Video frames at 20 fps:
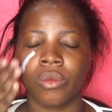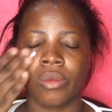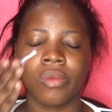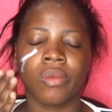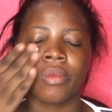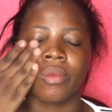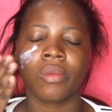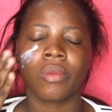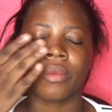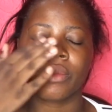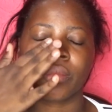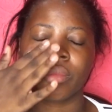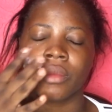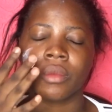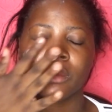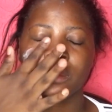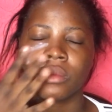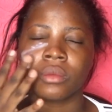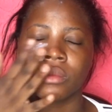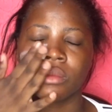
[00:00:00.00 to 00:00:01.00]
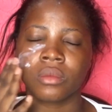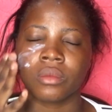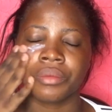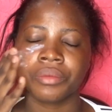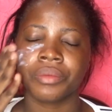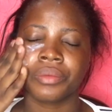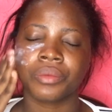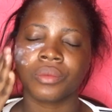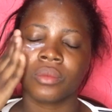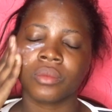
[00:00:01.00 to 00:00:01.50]
I particularly enjoy
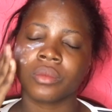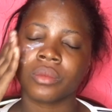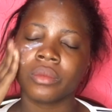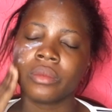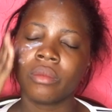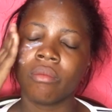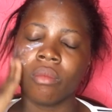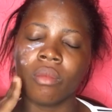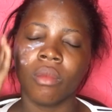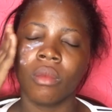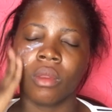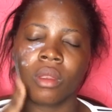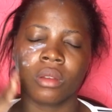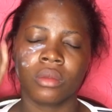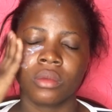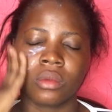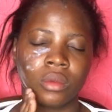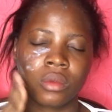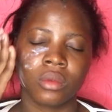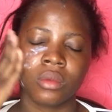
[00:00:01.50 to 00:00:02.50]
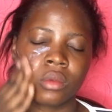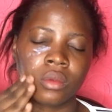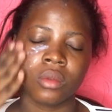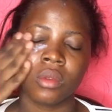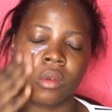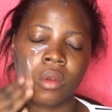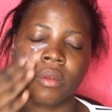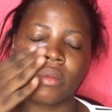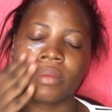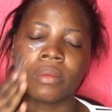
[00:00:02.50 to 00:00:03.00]
this process because
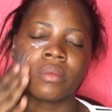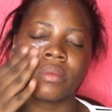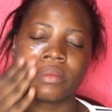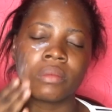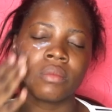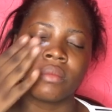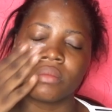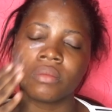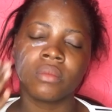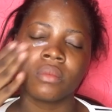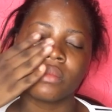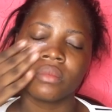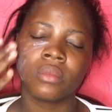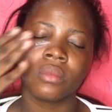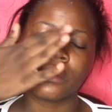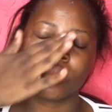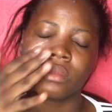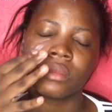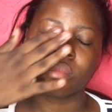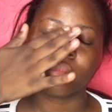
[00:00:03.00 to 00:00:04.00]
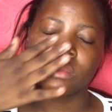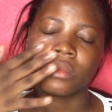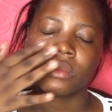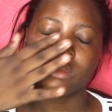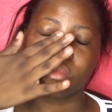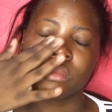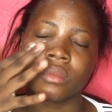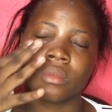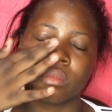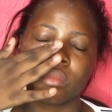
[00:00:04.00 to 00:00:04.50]
it gives your face a
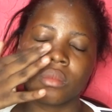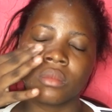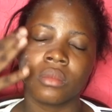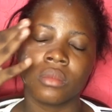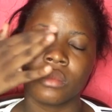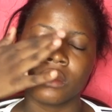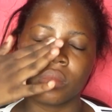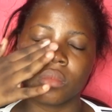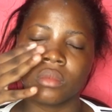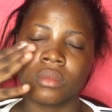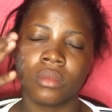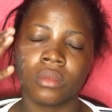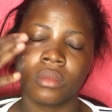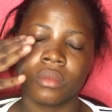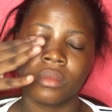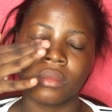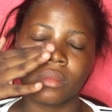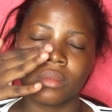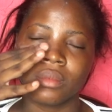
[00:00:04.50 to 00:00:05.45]
subtle finish.